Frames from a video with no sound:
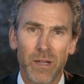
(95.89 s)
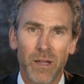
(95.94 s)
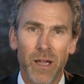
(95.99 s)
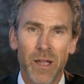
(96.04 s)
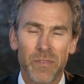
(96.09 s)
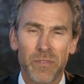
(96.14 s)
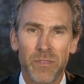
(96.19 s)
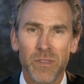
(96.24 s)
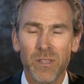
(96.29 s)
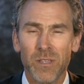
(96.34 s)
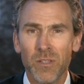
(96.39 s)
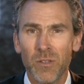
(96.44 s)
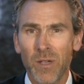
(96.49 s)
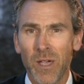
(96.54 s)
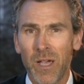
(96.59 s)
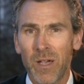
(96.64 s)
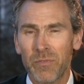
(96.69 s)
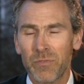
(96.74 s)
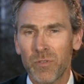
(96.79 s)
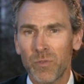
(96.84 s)
I think you
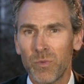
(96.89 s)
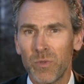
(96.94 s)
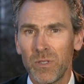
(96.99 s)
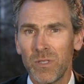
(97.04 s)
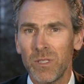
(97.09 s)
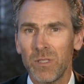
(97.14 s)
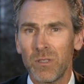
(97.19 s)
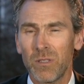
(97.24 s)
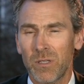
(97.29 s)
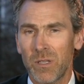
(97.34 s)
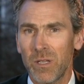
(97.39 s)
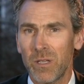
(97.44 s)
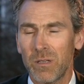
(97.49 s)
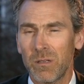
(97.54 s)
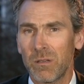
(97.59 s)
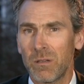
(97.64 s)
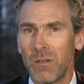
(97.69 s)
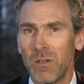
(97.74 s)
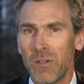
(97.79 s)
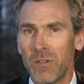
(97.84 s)
have to really look at
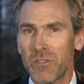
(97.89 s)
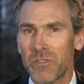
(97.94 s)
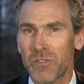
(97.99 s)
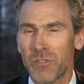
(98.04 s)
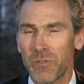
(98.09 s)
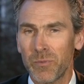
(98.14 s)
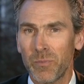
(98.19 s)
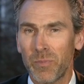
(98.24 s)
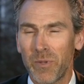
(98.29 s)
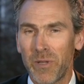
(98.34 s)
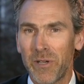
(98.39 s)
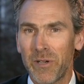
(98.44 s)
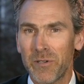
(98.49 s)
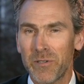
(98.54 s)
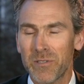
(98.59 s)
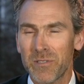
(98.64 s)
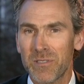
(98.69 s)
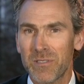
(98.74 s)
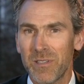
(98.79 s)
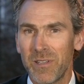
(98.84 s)
certain
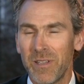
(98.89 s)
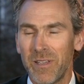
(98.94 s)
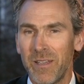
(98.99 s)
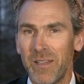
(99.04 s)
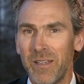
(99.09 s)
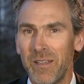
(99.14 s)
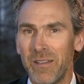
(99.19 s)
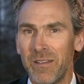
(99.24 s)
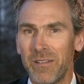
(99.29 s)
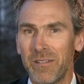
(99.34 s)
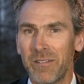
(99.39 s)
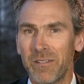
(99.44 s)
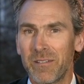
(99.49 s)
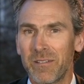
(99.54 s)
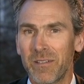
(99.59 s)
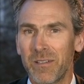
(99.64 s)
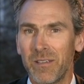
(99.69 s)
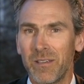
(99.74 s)
players and